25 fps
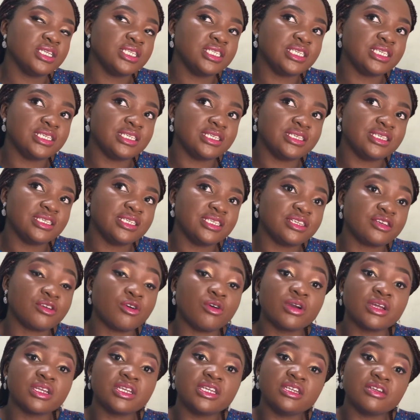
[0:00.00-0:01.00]

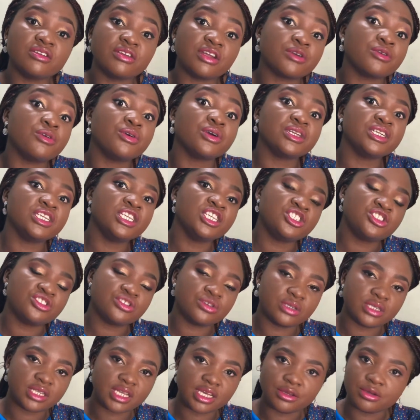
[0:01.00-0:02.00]
the
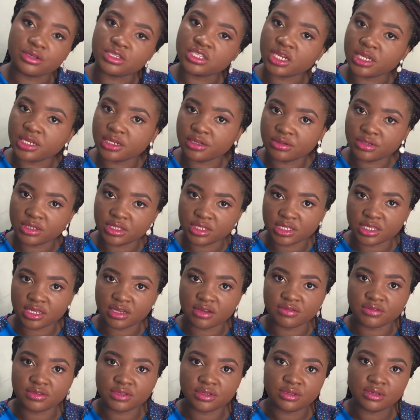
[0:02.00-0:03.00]
recognition that your channel
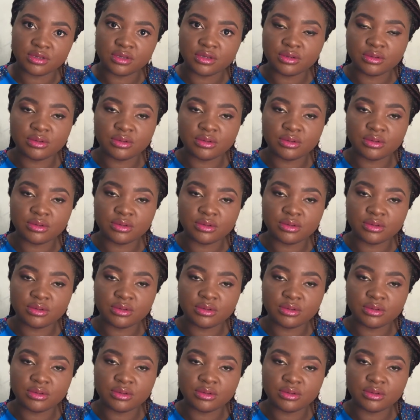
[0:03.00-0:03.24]
deserves?